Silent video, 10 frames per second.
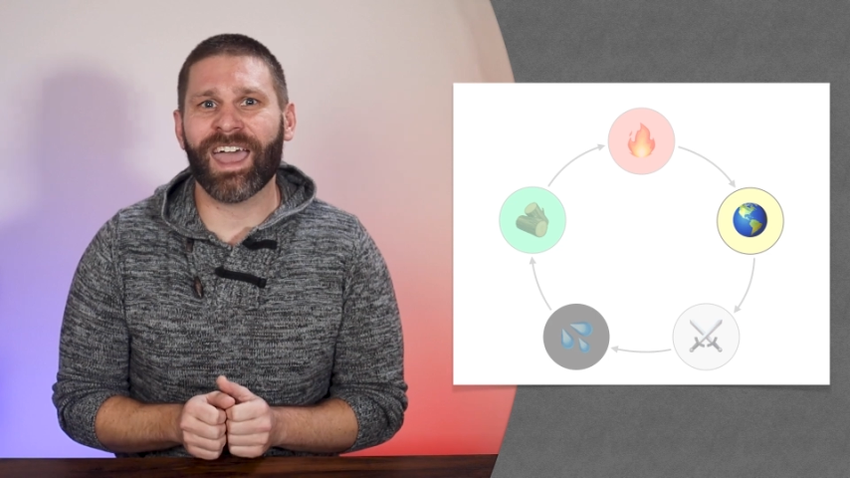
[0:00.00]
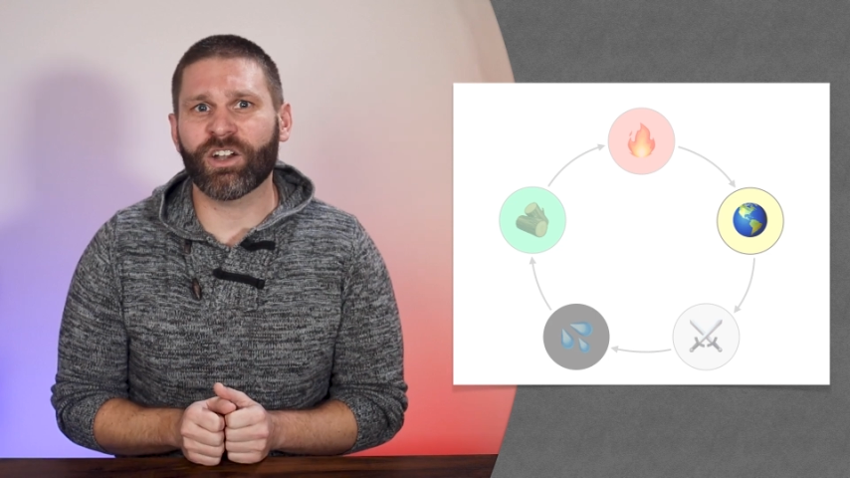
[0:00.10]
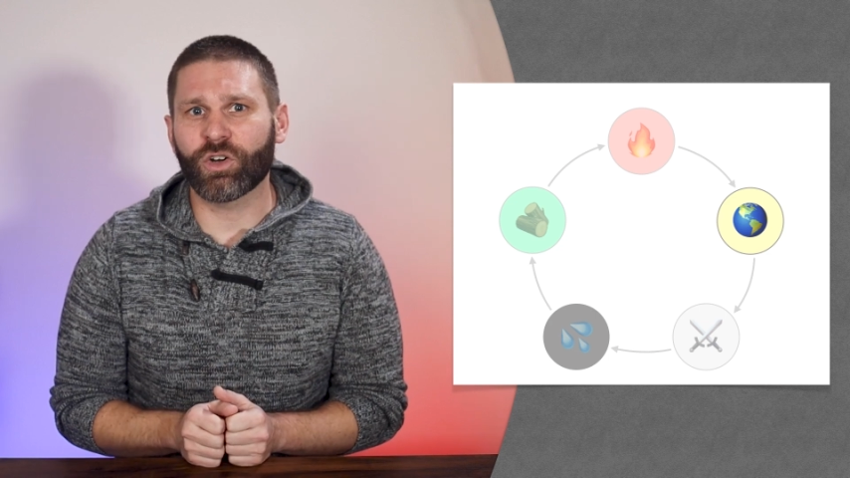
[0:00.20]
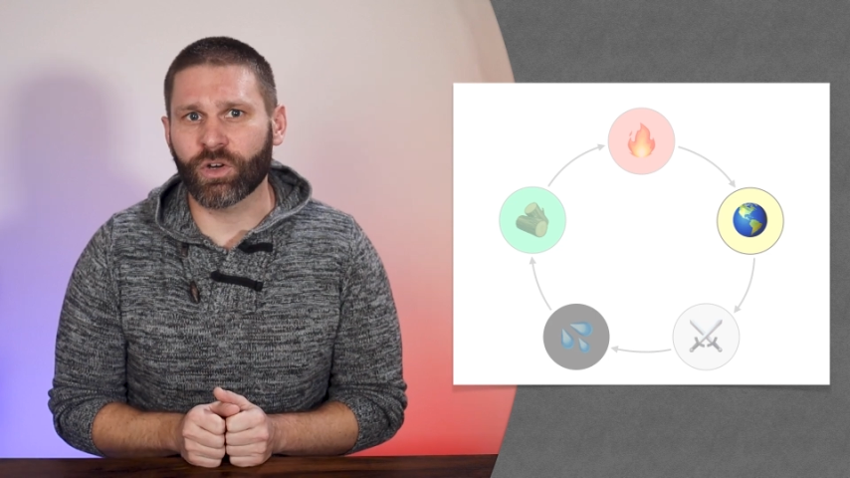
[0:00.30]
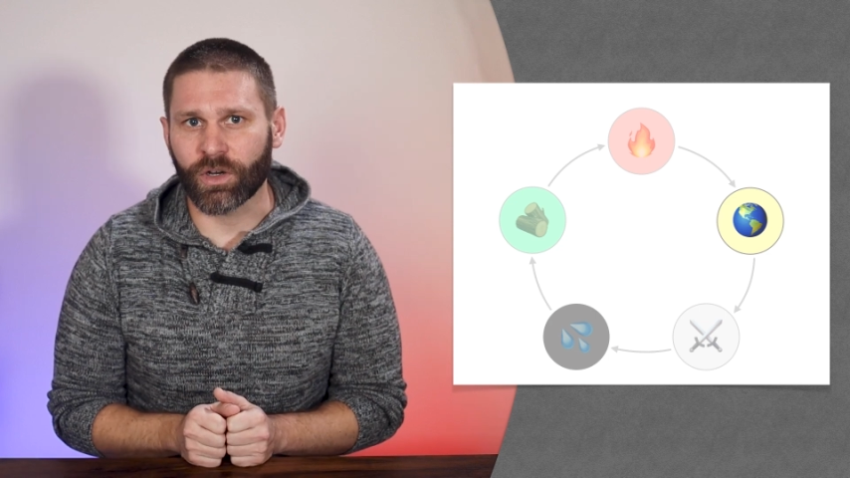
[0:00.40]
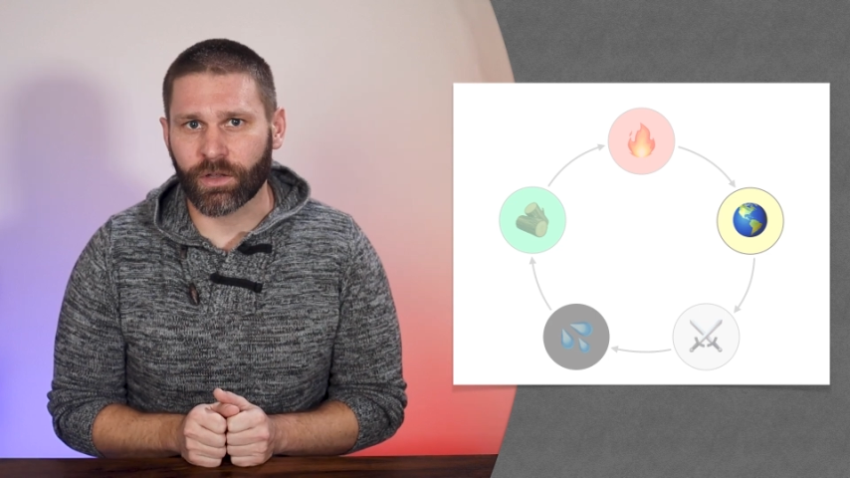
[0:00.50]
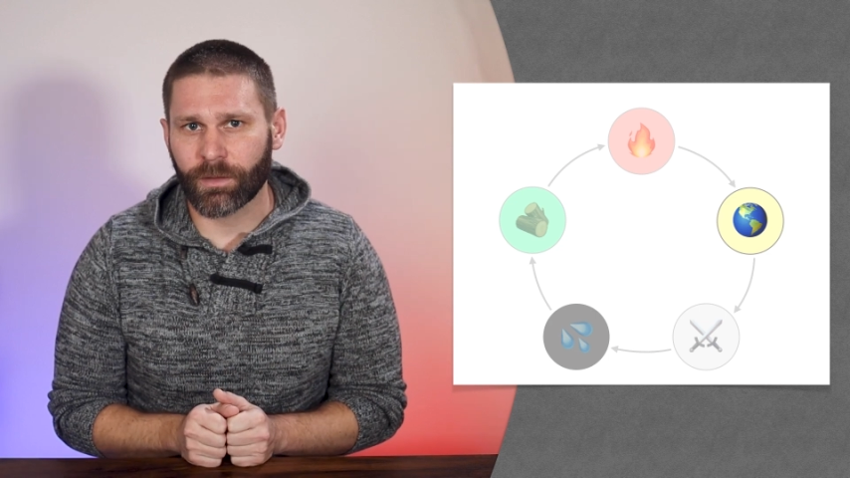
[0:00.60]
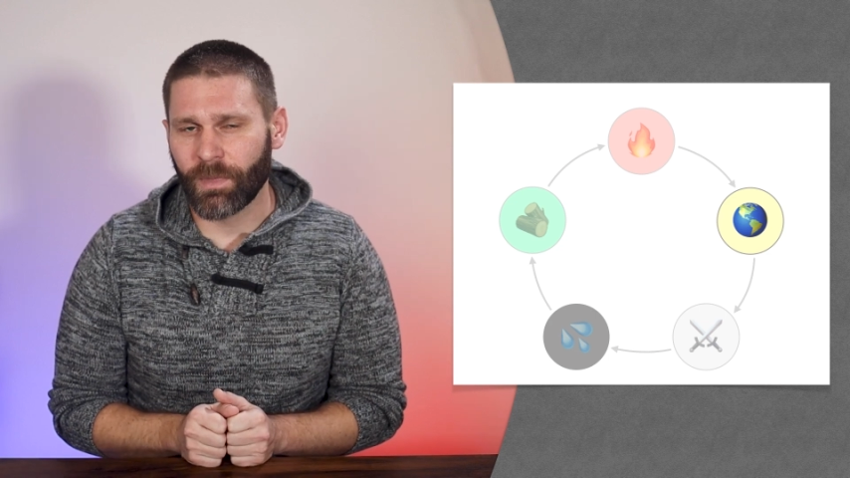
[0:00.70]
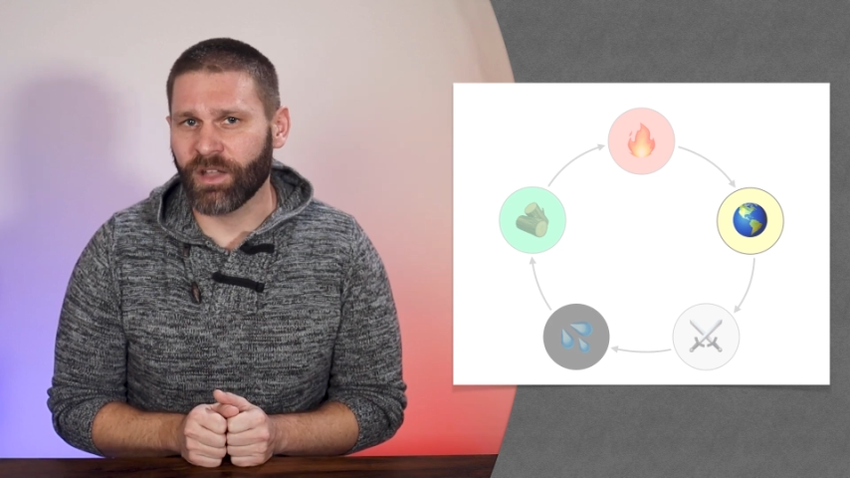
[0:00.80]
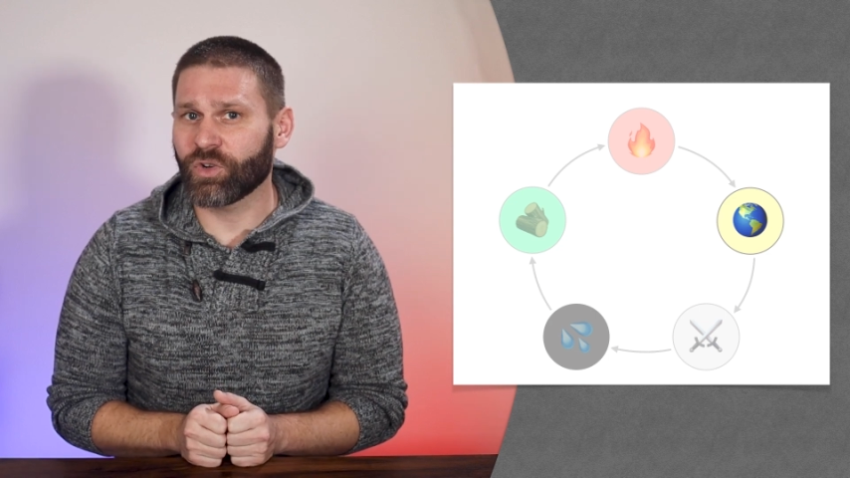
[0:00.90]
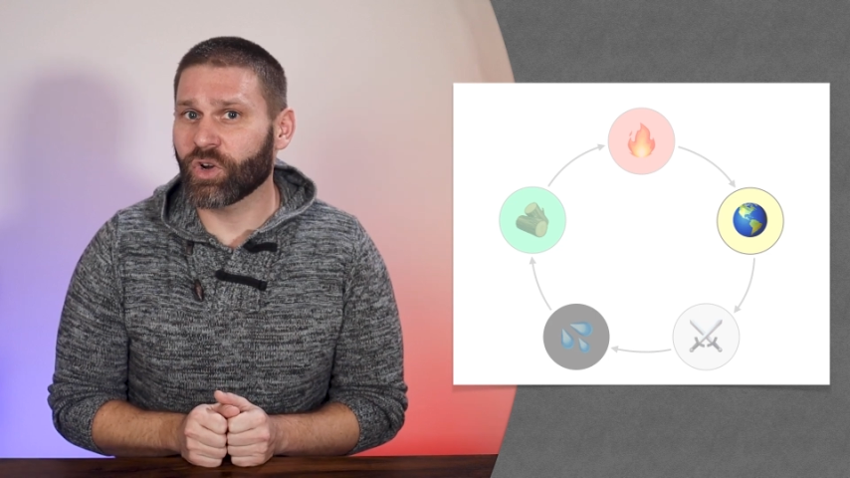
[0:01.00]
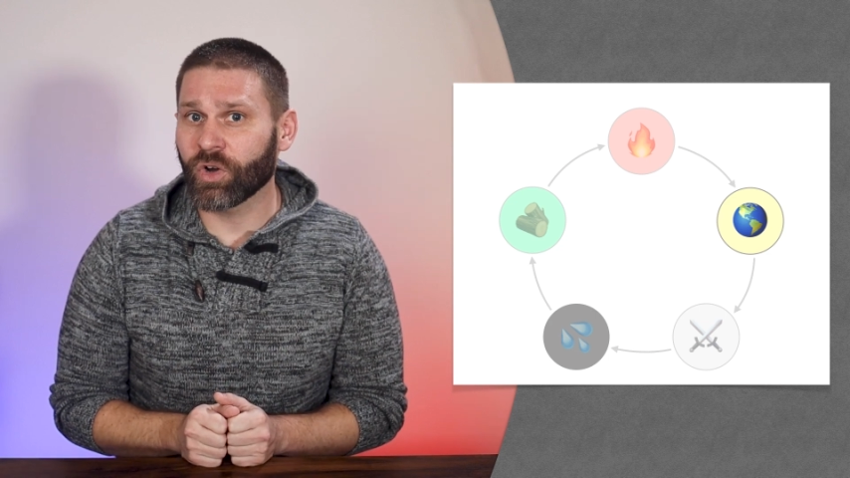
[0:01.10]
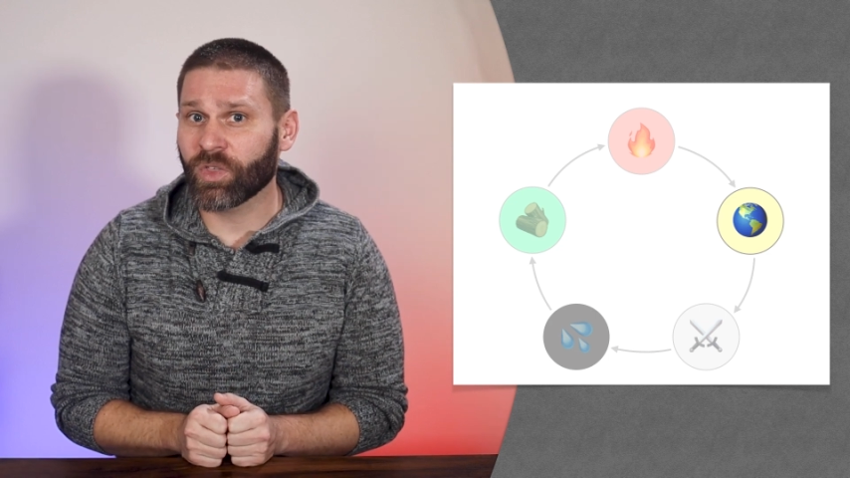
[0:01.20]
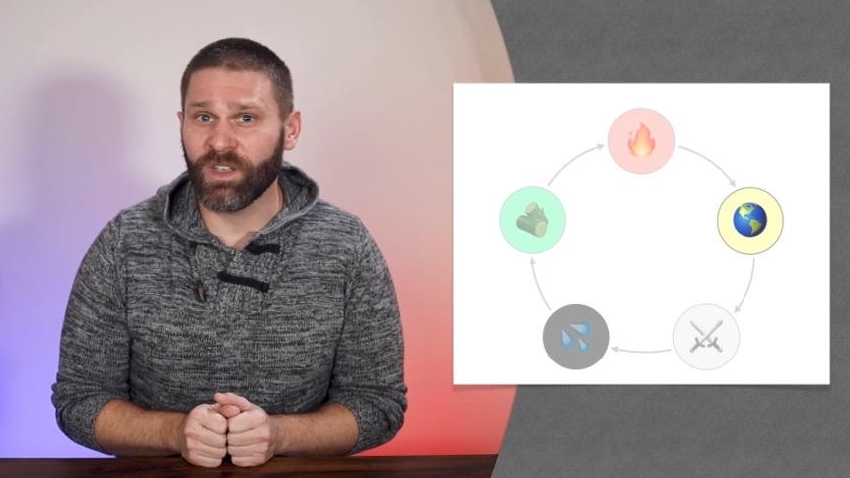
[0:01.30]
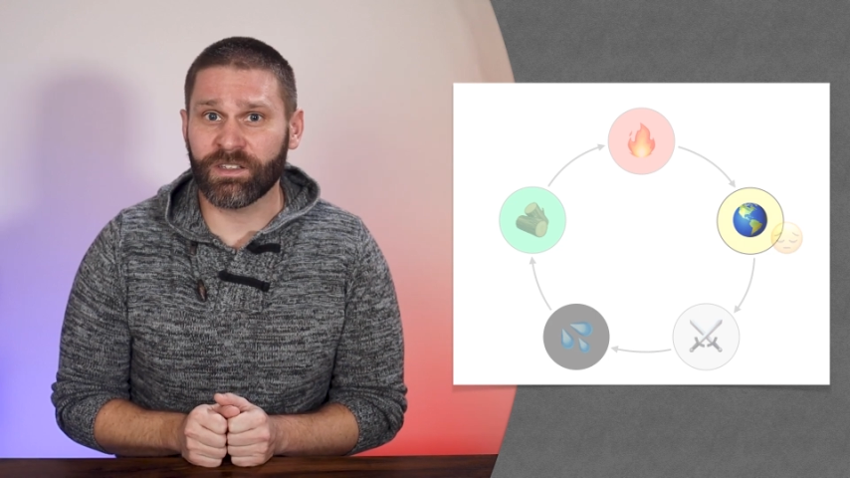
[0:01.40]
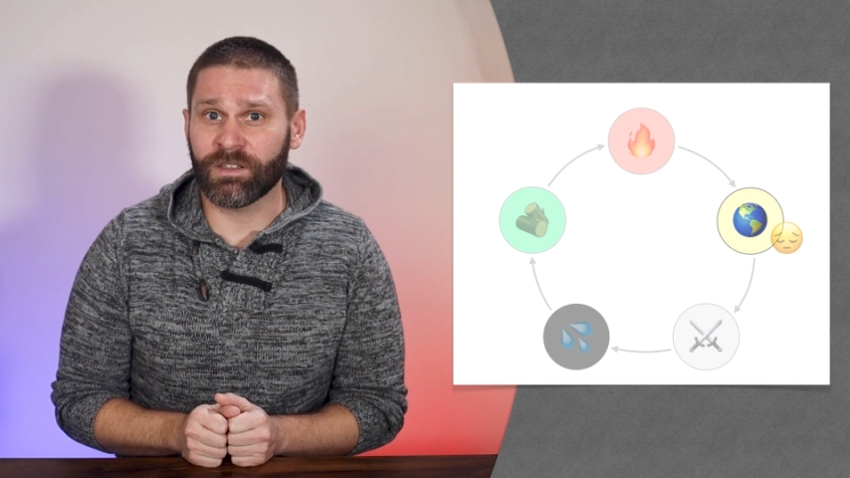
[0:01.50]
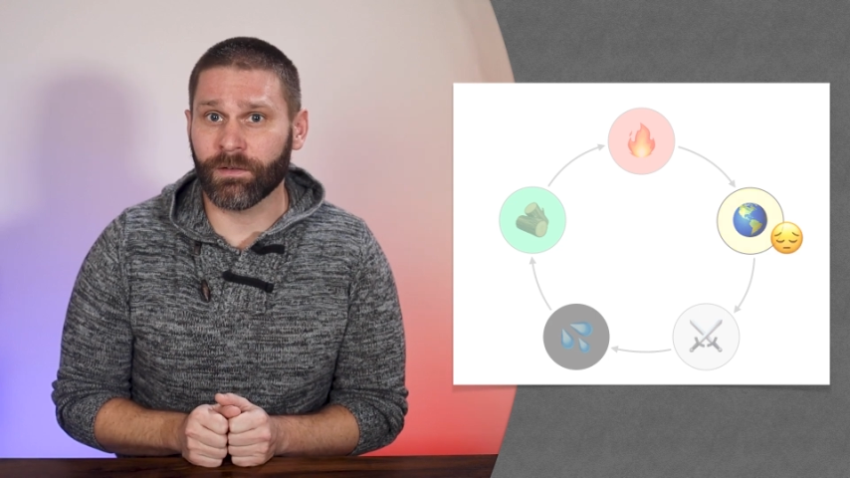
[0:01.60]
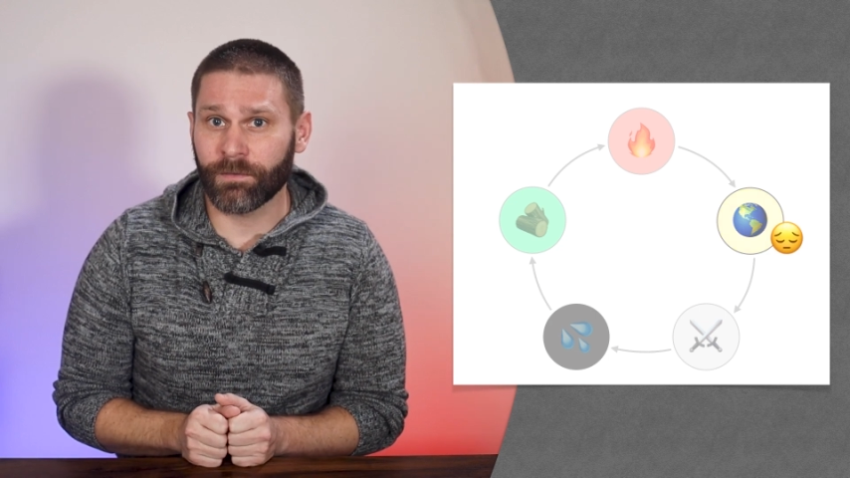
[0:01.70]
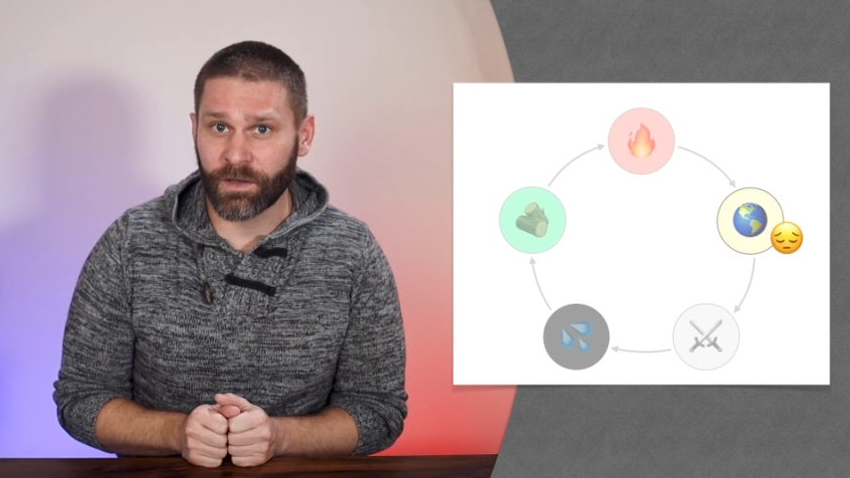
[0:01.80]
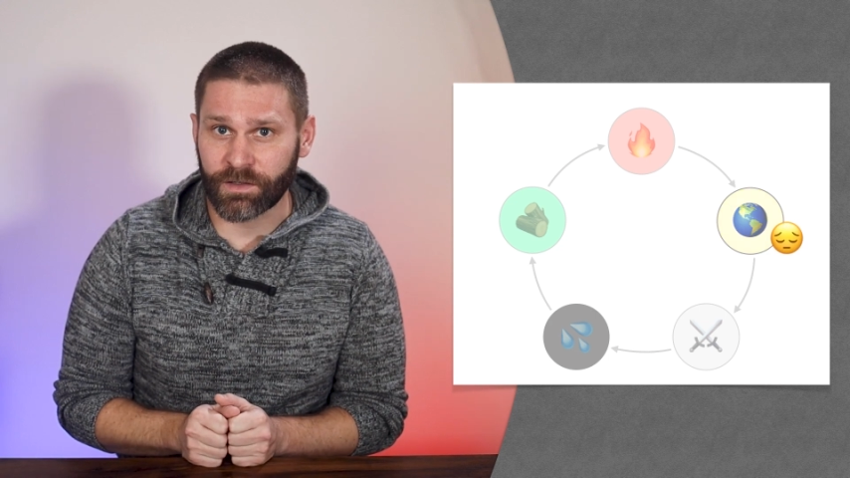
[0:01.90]
at earth, and earth is
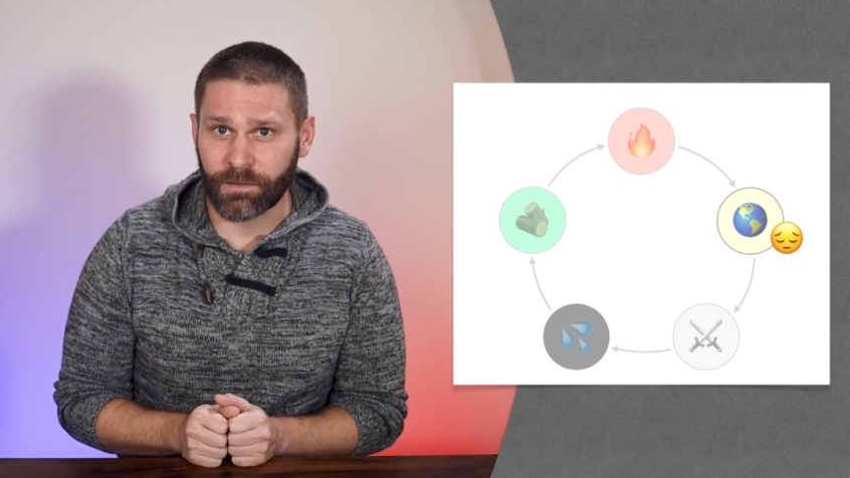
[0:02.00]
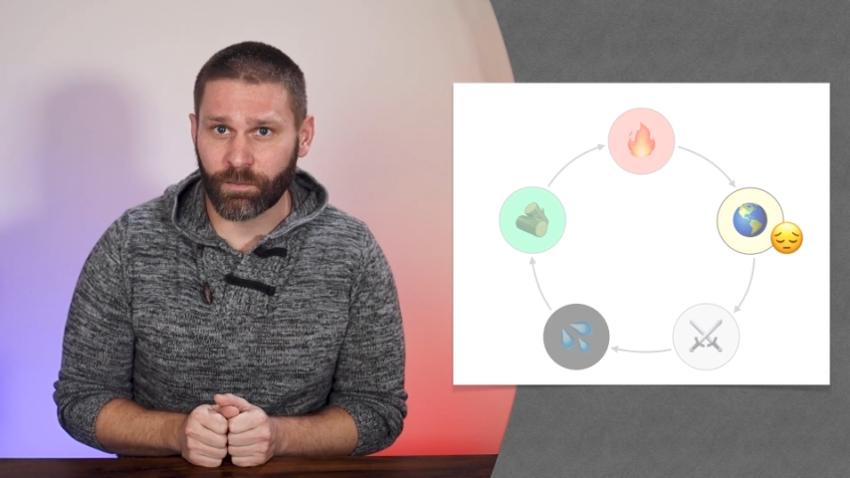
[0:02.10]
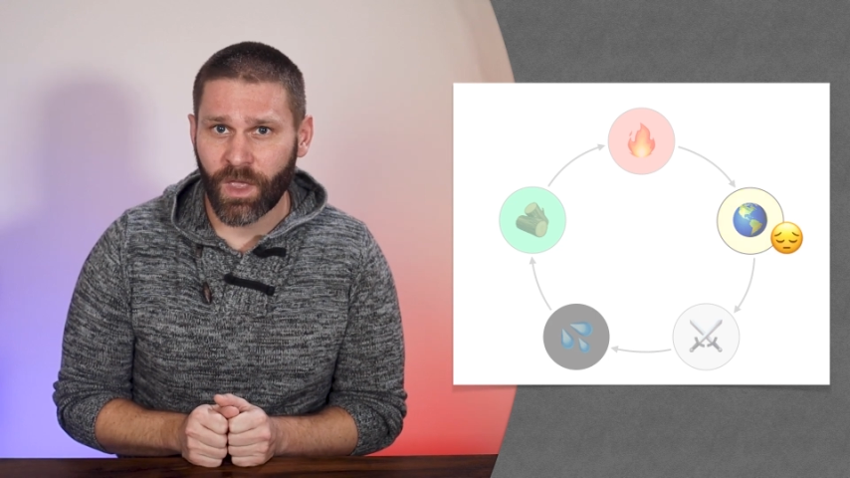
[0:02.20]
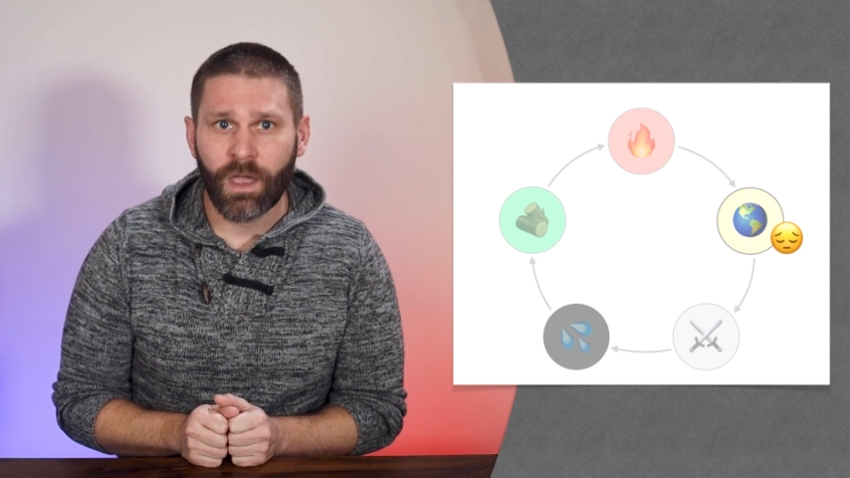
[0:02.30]
deficient.